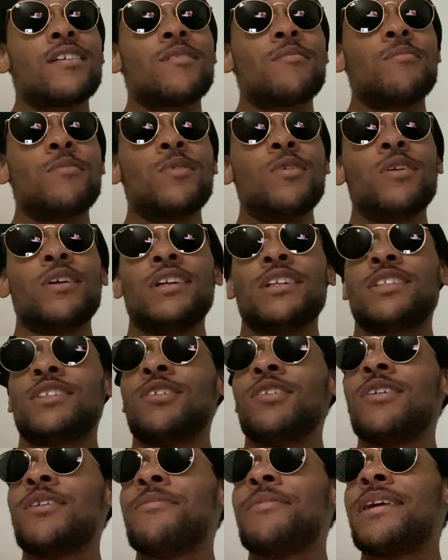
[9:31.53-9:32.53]
More of the
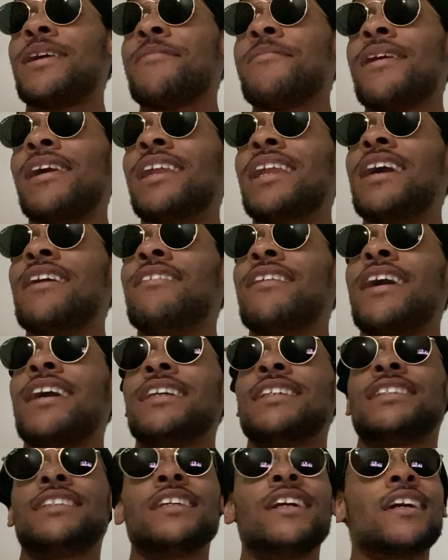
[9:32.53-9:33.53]
story, man. My love life
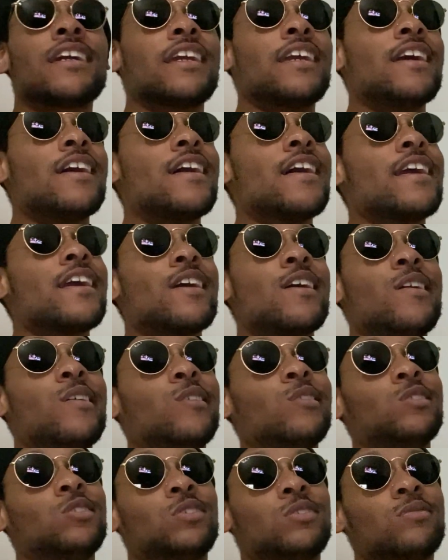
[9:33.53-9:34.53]
suck, y'all. I ain't gonna
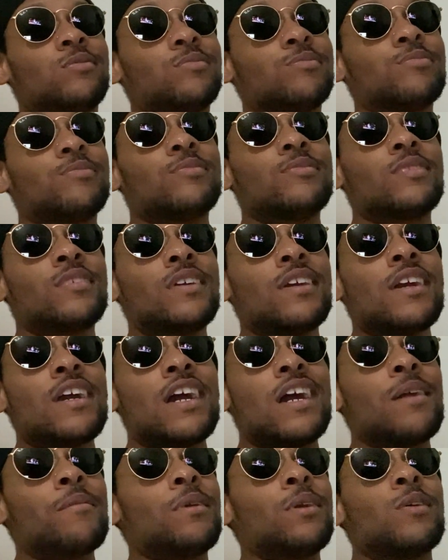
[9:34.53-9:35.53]
hold you.
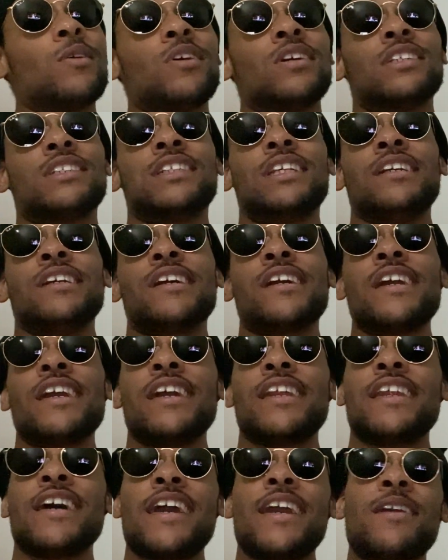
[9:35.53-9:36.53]
I be going to sleep every
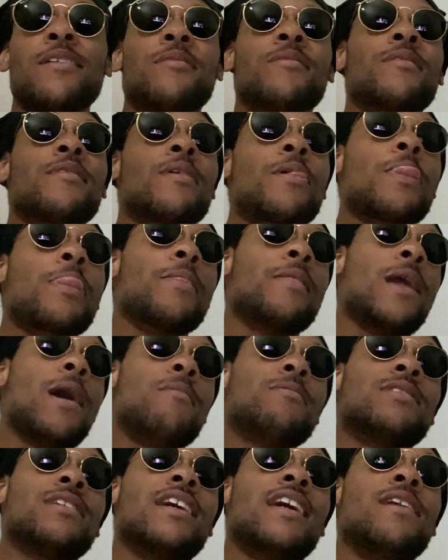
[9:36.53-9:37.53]
night. You know what I'm
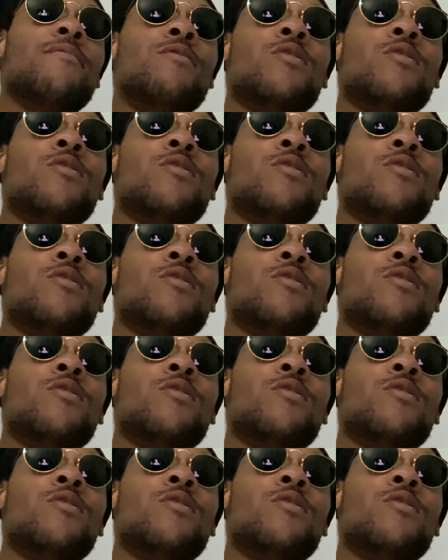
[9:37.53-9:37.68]
saying?